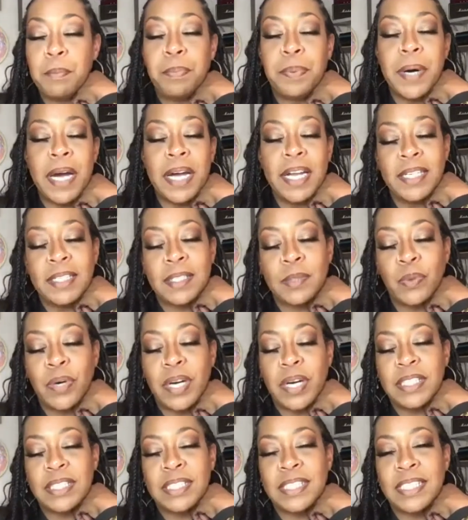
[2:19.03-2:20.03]
but it's
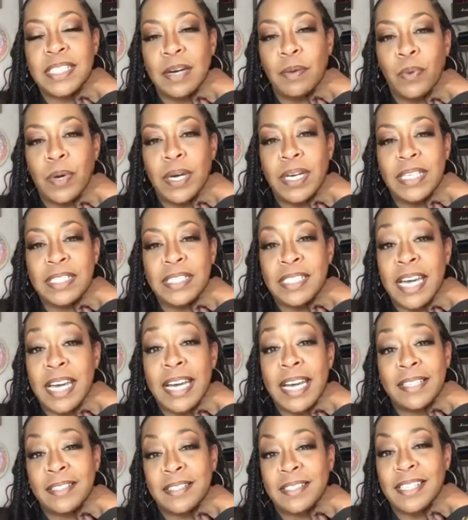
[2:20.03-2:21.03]
what it
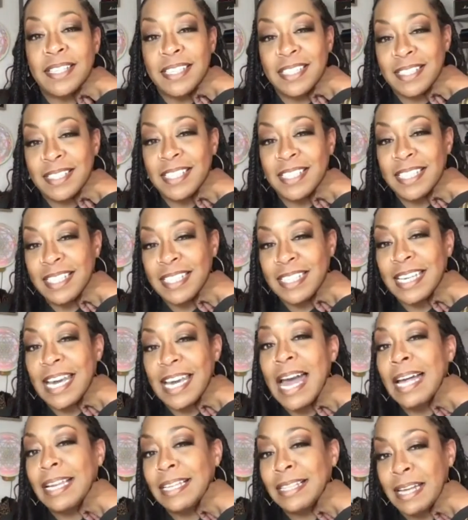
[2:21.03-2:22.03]
takes to
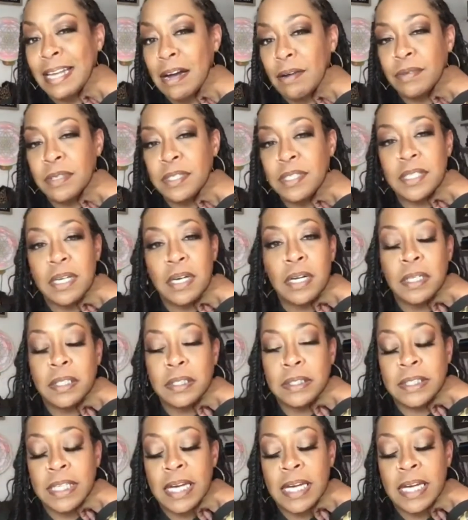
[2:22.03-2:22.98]
get that result.